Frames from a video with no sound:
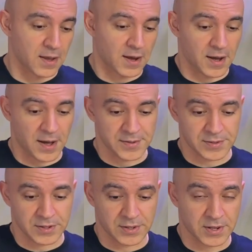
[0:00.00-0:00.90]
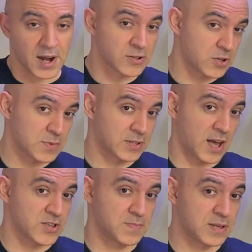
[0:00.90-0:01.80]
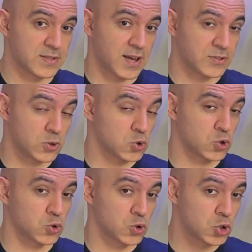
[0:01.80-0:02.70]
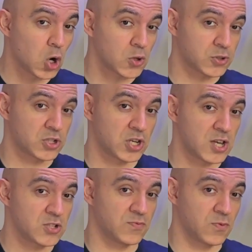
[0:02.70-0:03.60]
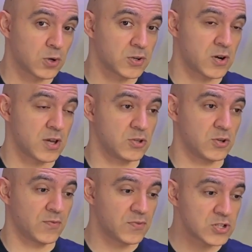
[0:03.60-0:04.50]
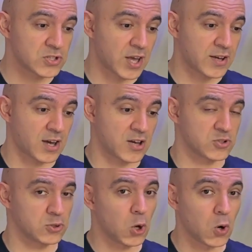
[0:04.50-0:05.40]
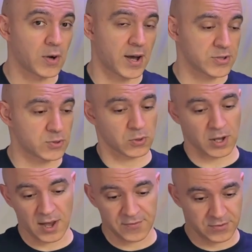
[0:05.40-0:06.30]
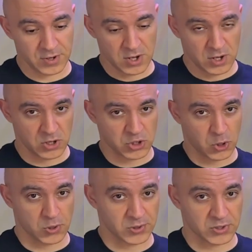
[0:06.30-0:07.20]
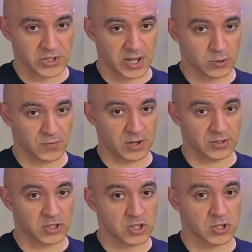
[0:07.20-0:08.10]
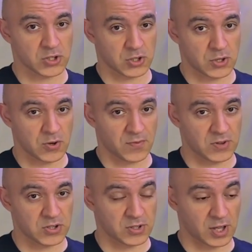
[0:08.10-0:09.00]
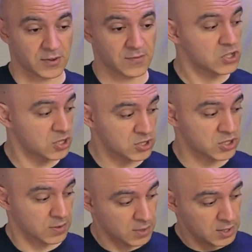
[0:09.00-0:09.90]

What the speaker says: And the argument has been that you should not change water in your fish tank as long as you have a certain set of conditions in your fish tank, which is